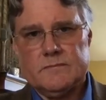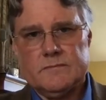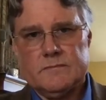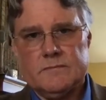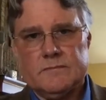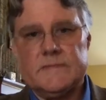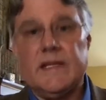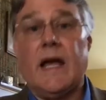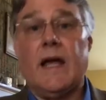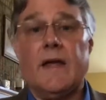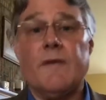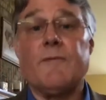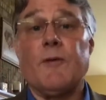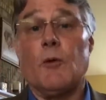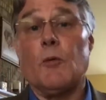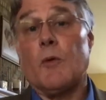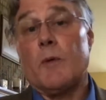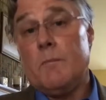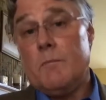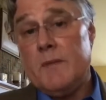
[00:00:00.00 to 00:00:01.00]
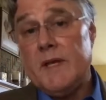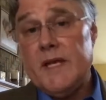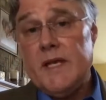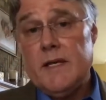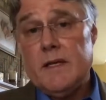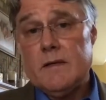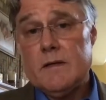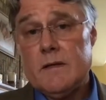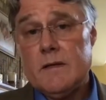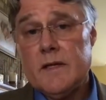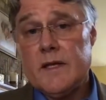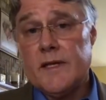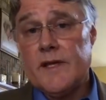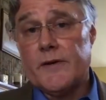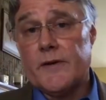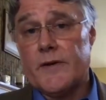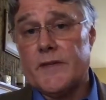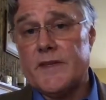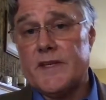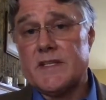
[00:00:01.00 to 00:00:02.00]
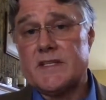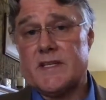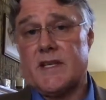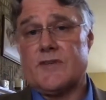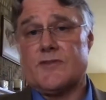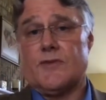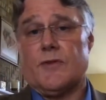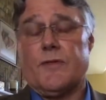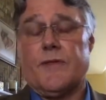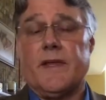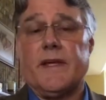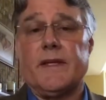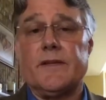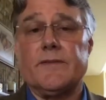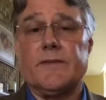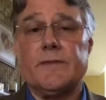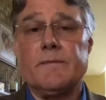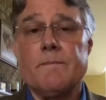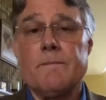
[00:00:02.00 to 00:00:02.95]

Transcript: Now, if it were me, here are the essential things.